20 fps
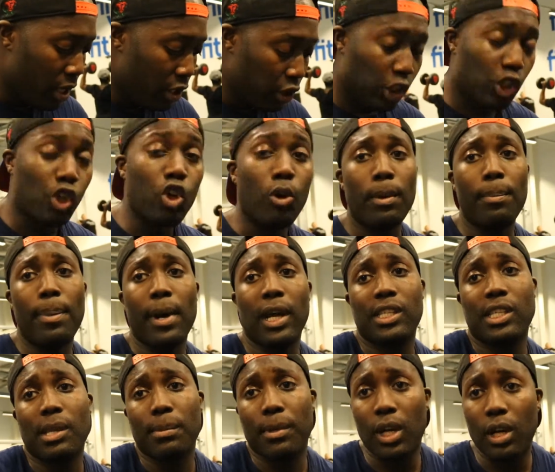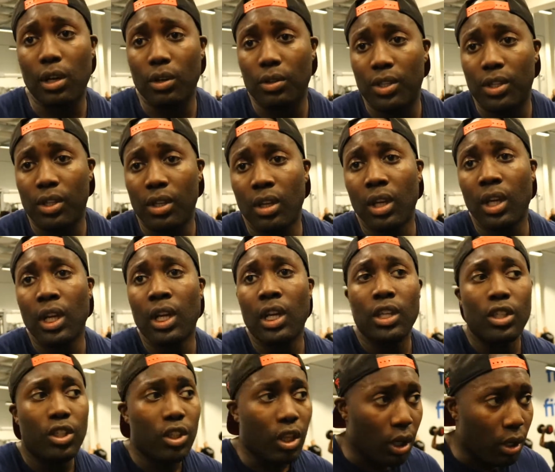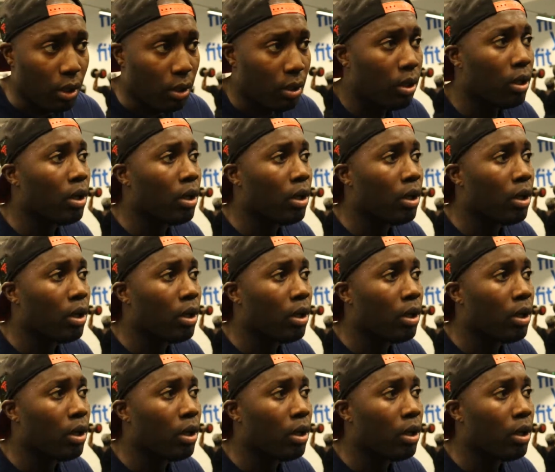just normal bicep curls. So